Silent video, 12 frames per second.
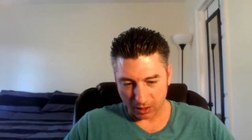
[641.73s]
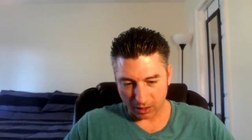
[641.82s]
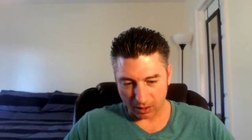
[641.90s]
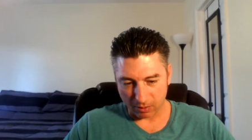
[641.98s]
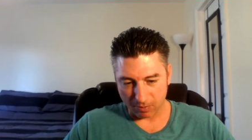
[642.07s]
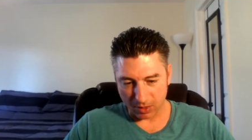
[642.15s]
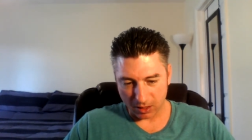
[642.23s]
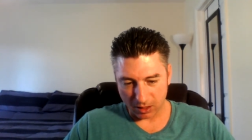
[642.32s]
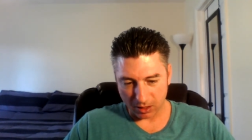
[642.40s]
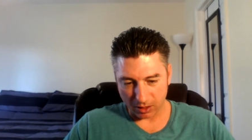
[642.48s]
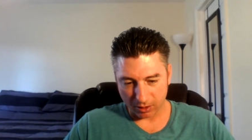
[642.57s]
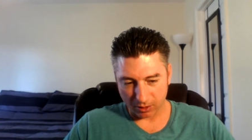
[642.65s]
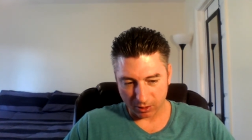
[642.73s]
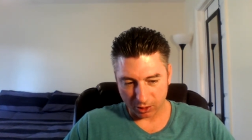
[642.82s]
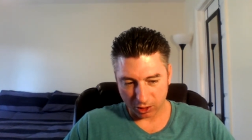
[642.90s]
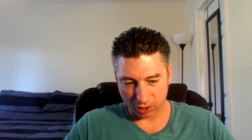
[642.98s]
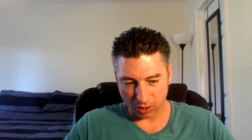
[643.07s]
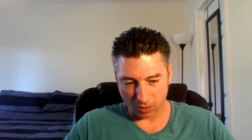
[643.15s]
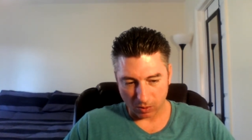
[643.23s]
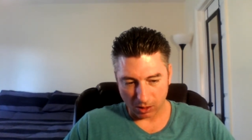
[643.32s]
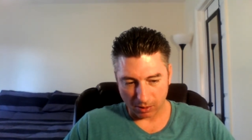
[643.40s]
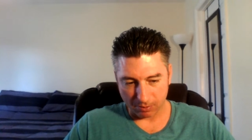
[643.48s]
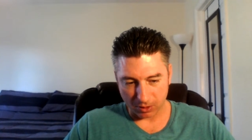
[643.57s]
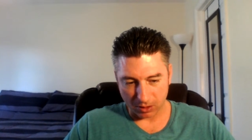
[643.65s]
and many others show
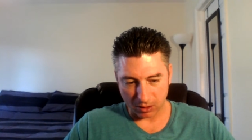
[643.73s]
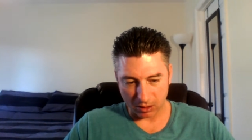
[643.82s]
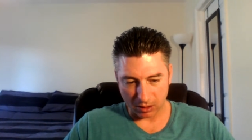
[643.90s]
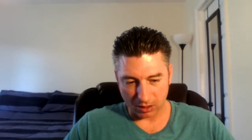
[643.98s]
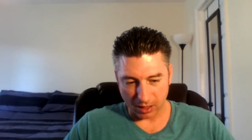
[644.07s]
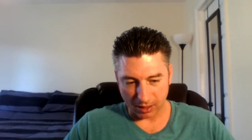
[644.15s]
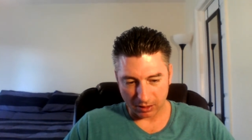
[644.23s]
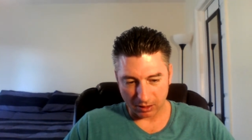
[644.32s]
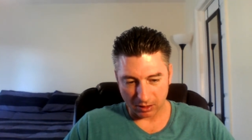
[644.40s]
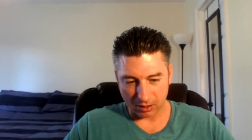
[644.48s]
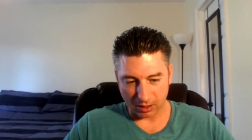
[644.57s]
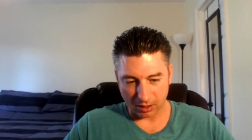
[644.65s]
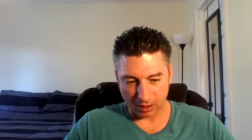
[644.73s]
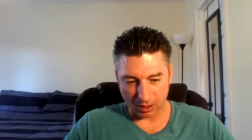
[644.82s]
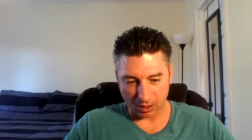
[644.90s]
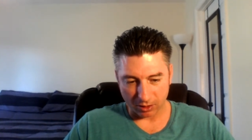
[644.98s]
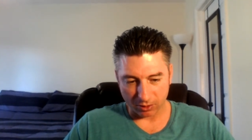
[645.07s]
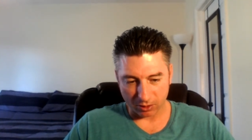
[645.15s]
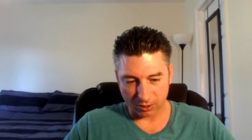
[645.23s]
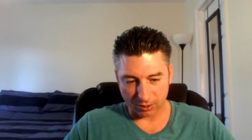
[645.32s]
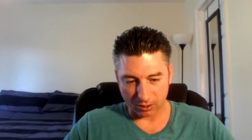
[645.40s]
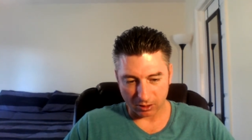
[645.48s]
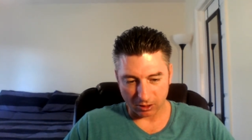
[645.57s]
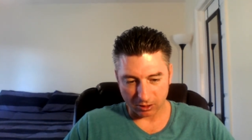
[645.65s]
up in 99 other
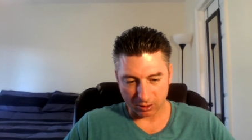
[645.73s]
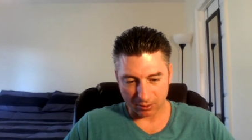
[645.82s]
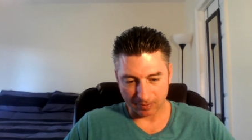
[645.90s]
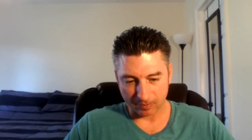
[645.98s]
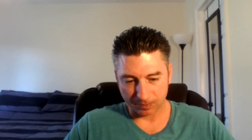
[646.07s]
cities.